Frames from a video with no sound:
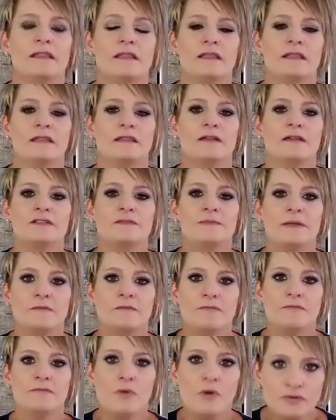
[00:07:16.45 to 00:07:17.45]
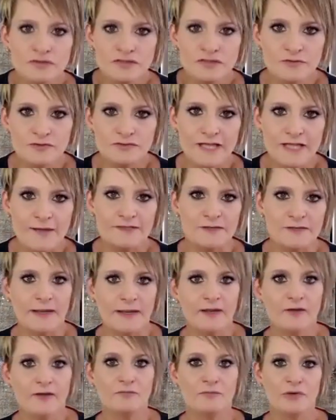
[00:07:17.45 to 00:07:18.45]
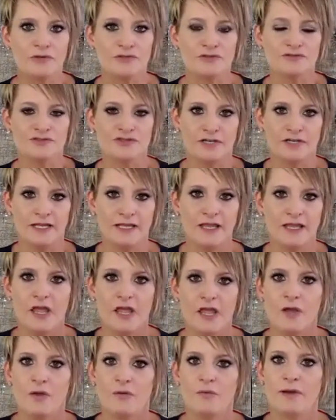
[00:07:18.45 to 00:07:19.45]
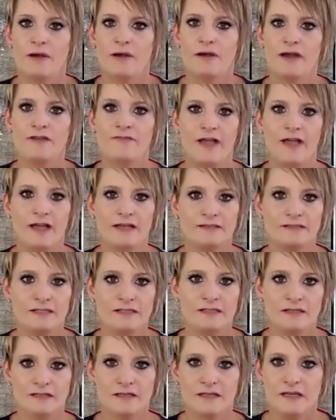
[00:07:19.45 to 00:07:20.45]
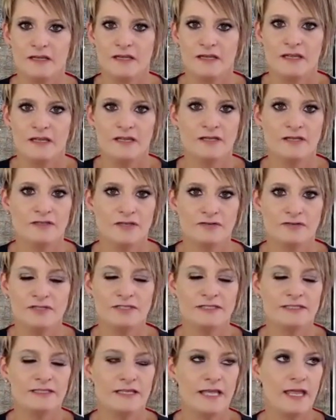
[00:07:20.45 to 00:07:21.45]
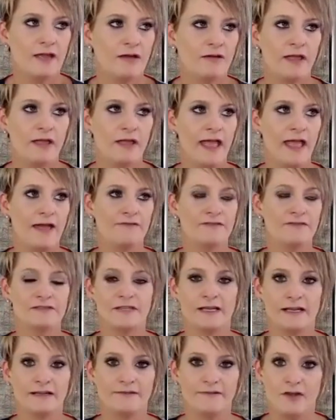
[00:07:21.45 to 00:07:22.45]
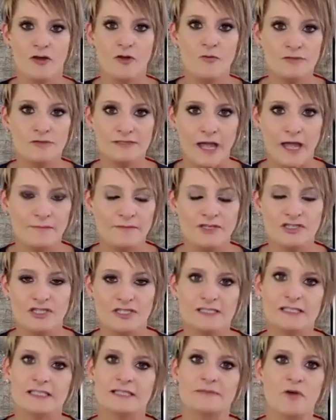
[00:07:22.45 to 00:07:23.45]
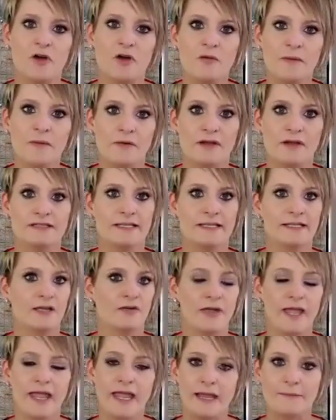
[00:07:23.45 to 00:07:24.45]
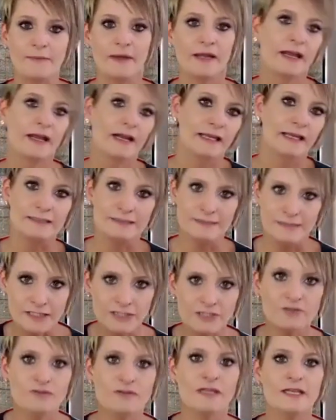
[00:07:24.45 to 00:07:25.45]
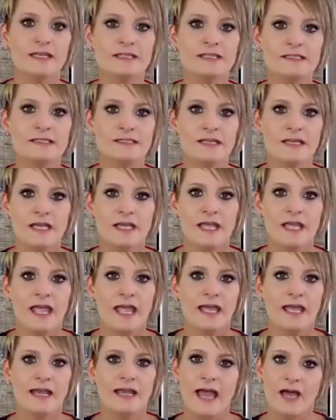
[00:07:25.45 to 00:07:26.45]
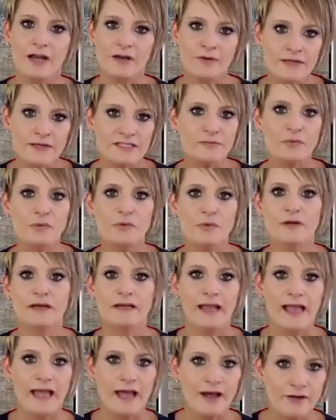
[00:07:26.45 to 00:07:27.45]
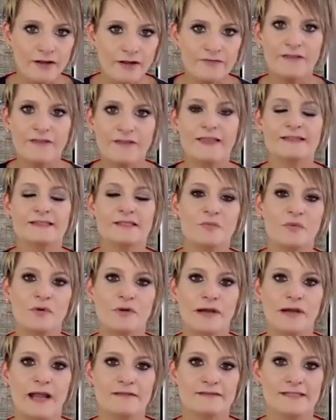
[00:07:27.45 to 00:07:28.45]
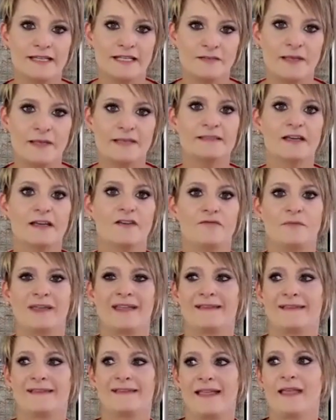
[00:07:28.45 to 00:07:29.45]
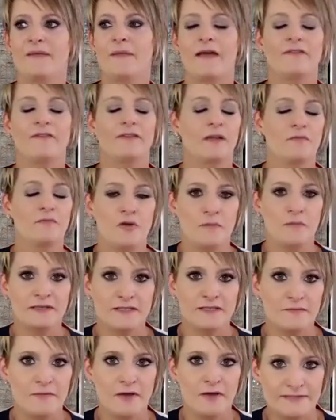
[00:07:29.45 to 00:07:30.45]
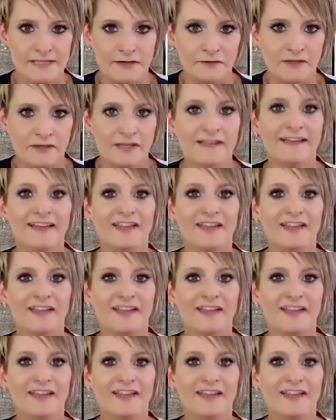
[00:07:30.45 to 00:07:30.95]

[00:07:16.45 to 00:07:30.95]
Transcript: there's been multiple times in my own personal journey where I've had to, just say, okay, I have this kind of like almost come to Jesus moment where it's like, okay, am I going to continue this? And how do I support, and how do I find that support outside of myself? Because I am having a moment of meltdown,